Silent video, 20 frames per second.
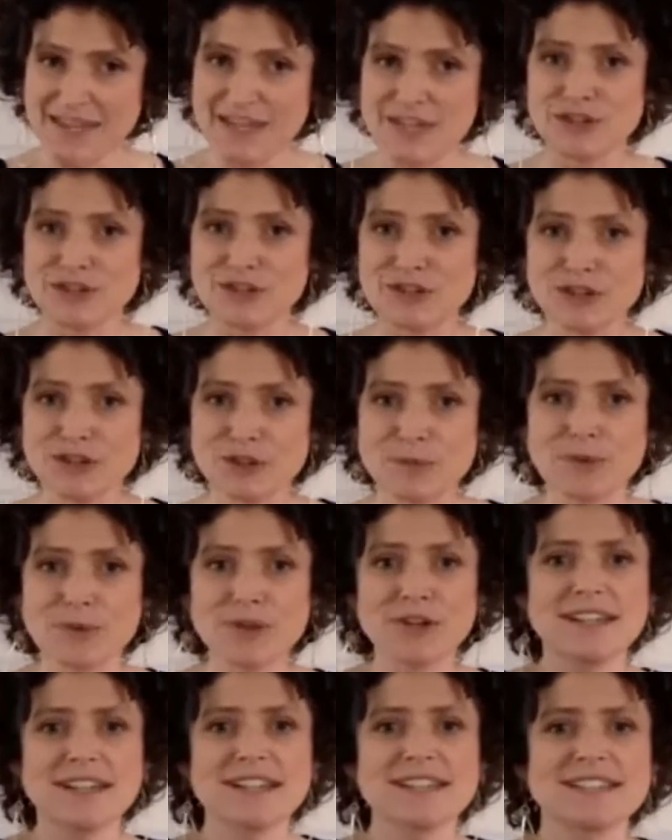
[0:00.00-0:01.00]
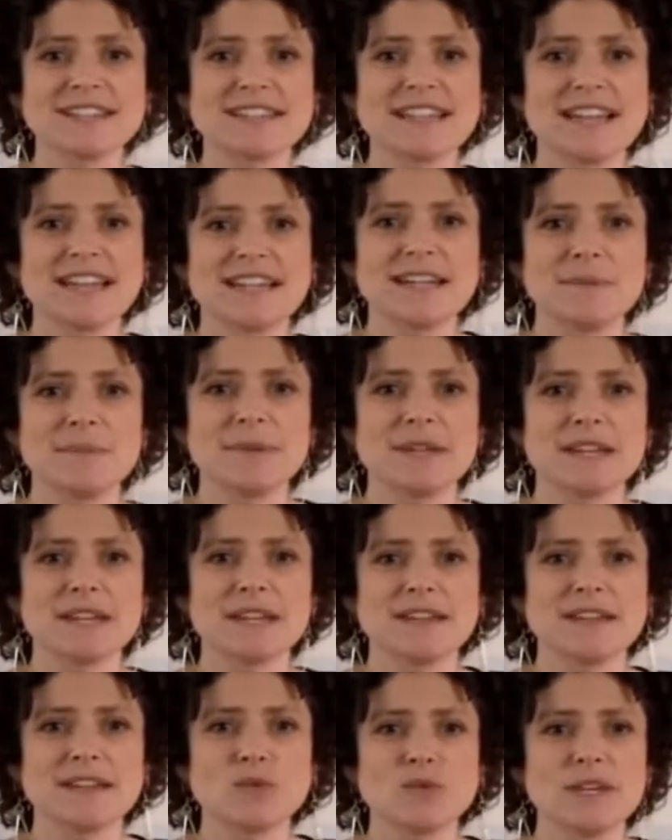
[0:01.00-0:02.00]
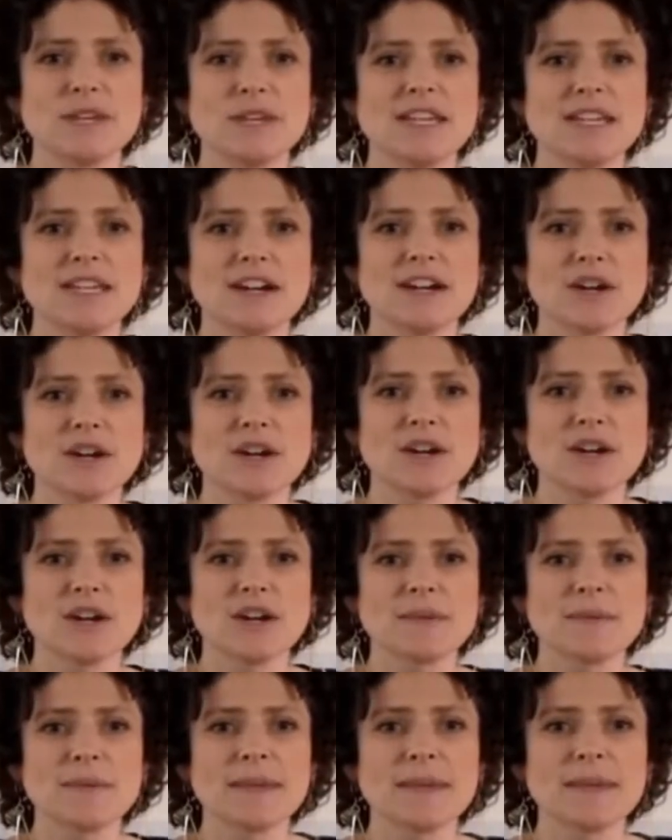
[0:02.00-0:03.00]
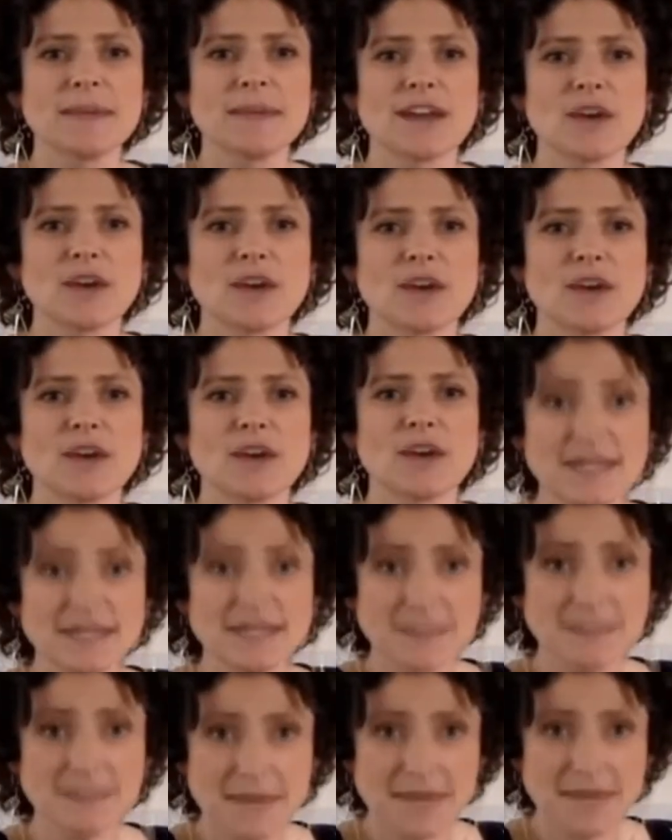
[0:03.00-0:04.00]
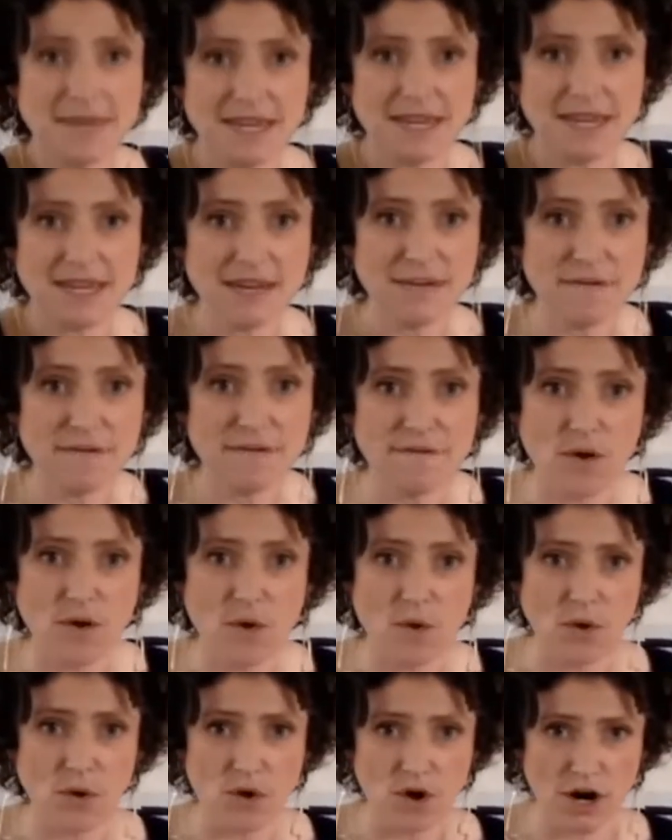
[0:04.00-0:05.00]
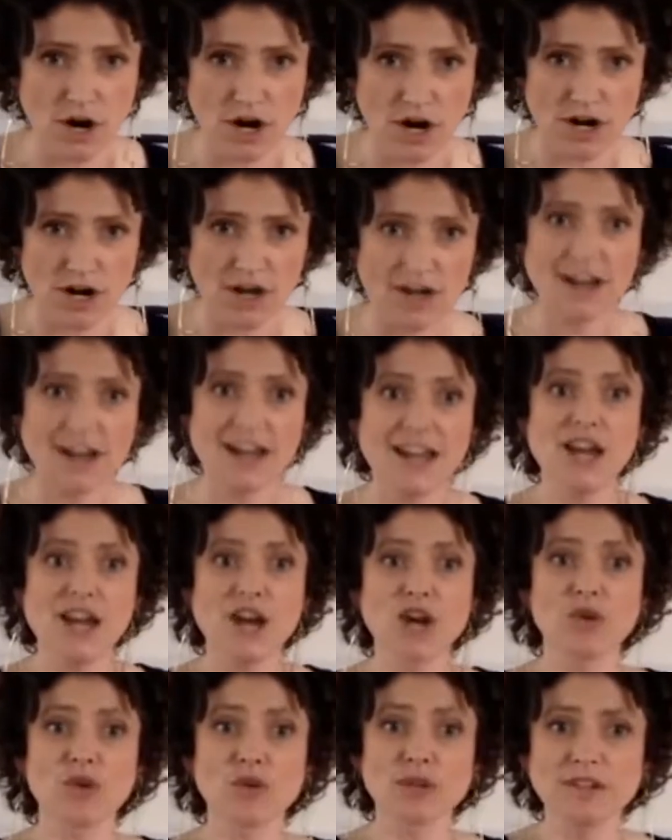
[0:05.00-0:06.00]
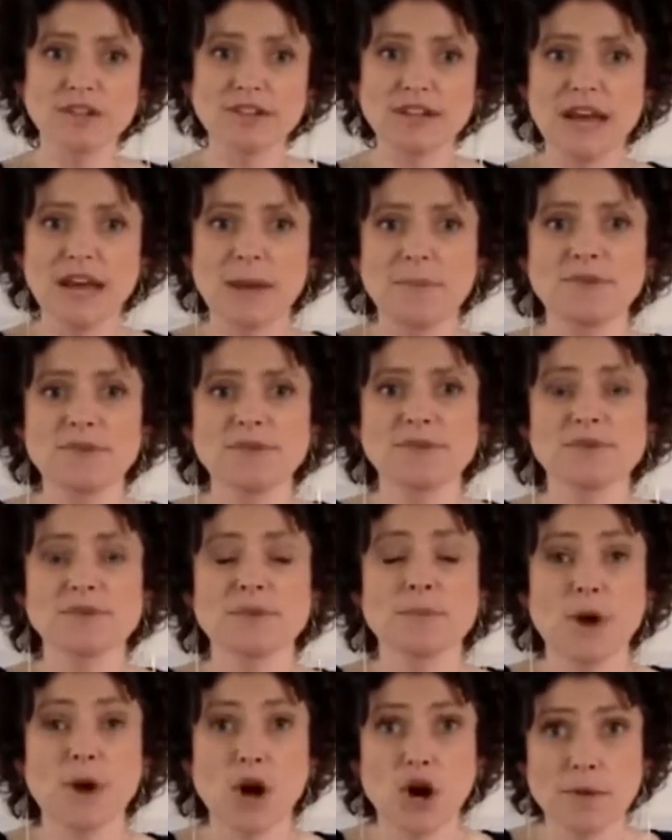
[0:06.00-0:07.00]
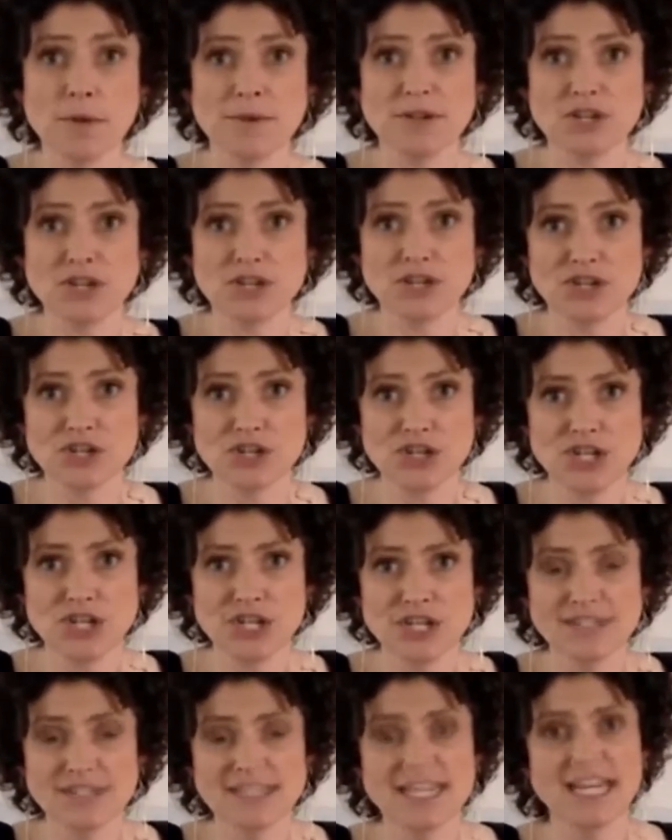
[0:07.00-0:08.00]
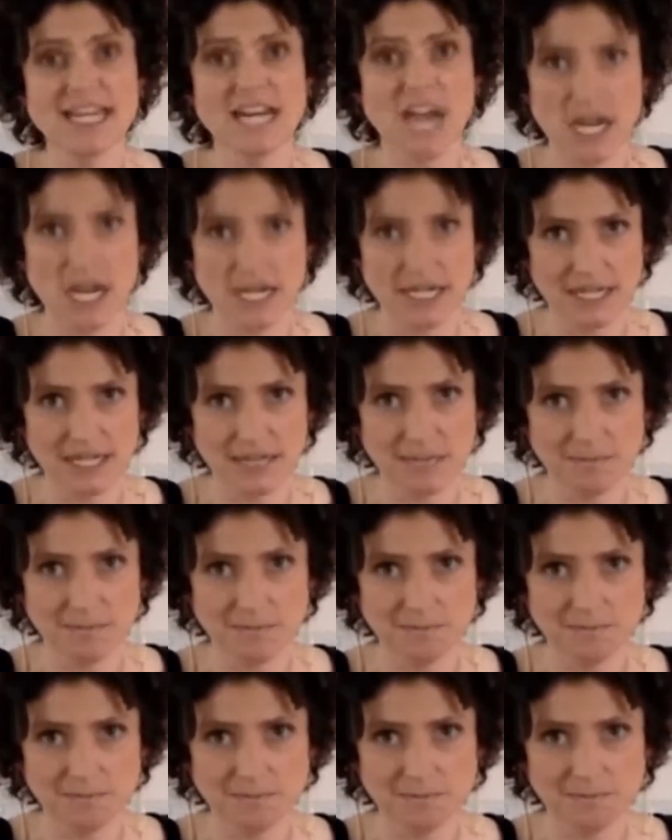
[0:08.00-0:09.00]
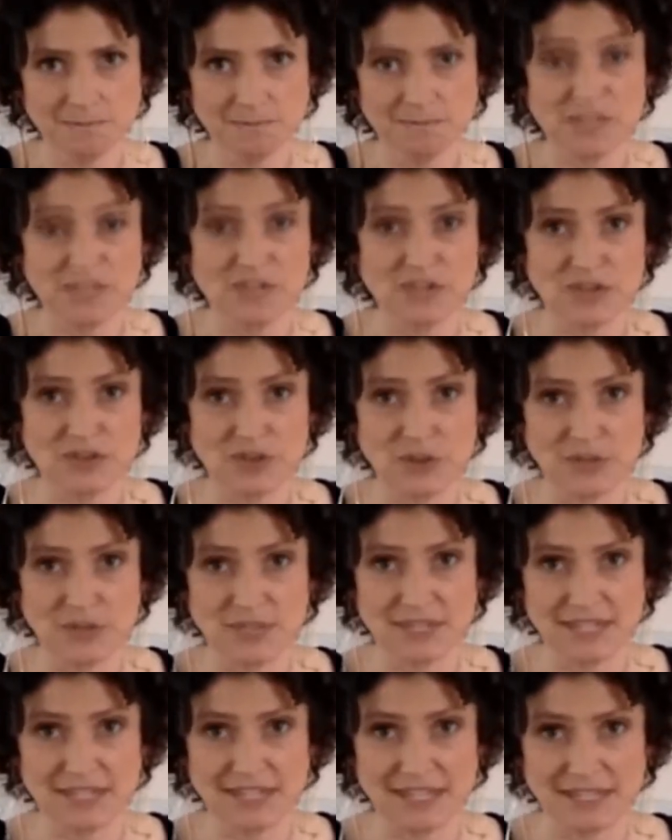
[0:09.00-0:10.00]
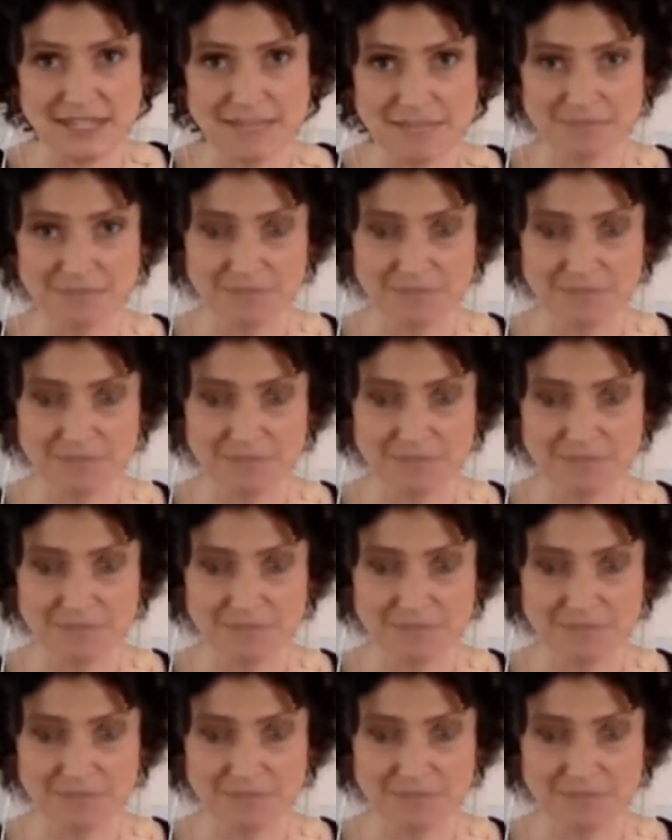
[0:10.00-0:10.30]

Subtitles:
super excited because we are going to be making a recipe for grilled apples with Parmesan cheese and honey. So exciting.